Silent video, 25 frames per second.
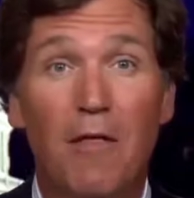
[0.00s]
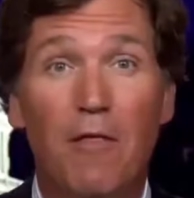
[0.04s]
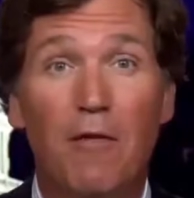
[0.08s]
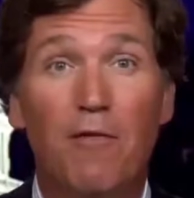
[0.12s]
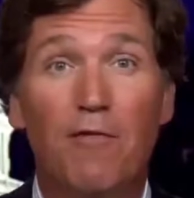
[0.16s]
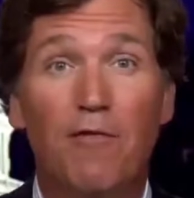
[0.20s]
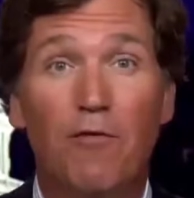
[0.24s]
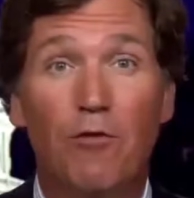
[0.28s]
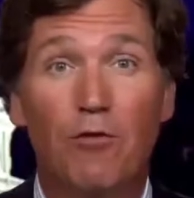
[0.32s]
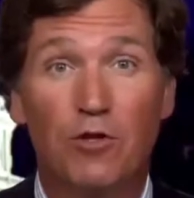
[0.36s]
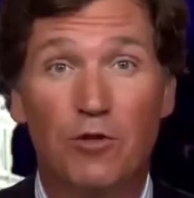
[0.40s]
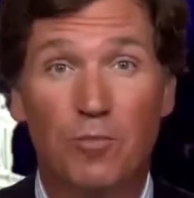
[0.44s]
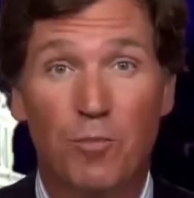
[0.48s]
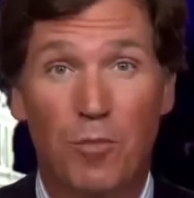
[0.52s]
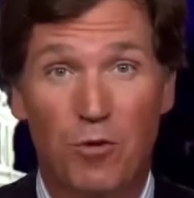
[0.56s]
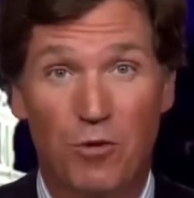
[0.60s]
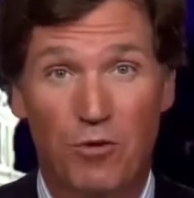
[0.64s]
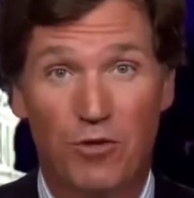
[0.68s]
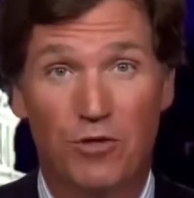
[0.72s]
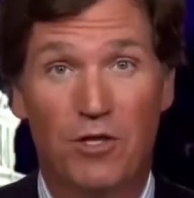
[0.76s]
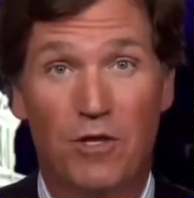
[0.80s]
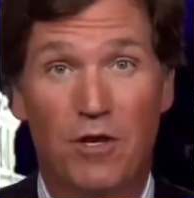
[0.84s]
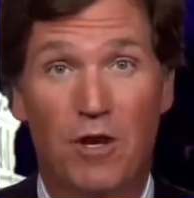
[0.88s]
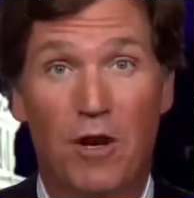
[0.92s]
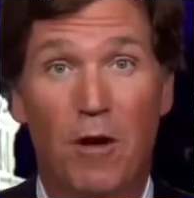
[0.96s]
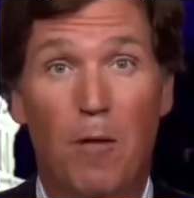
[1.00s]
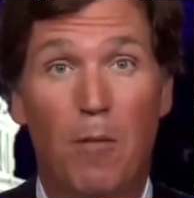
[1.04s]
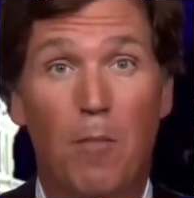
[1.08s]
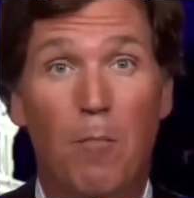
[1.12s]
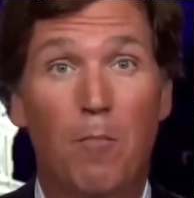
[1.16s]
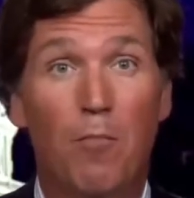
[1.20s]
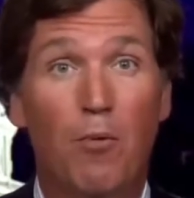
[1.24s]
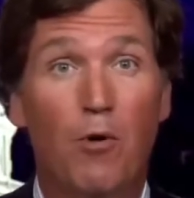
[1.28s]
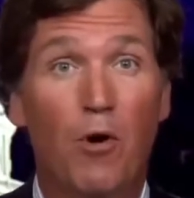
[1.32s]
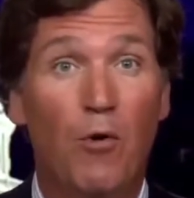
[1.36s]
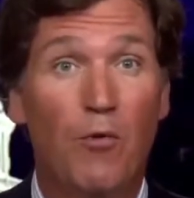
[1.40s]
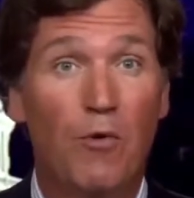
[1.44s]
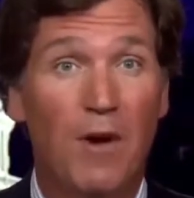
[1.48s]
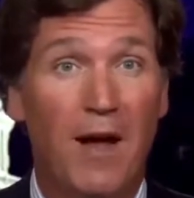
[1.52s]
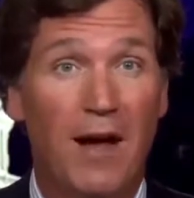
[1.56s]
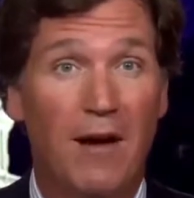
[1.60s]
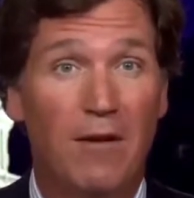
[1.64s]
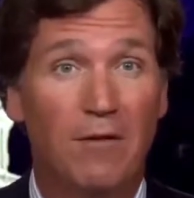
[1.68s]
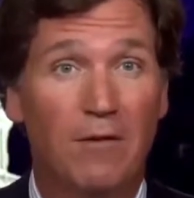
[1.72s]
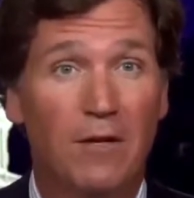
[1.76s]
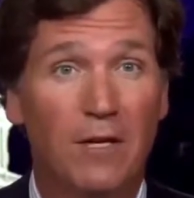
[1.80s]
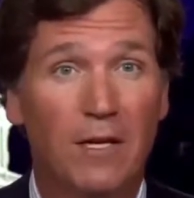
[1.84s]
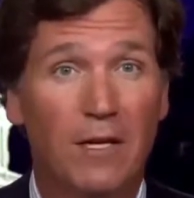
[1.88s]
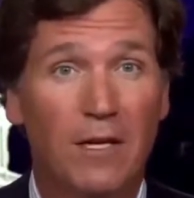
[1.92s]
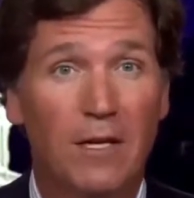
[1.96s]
the first person pronoun.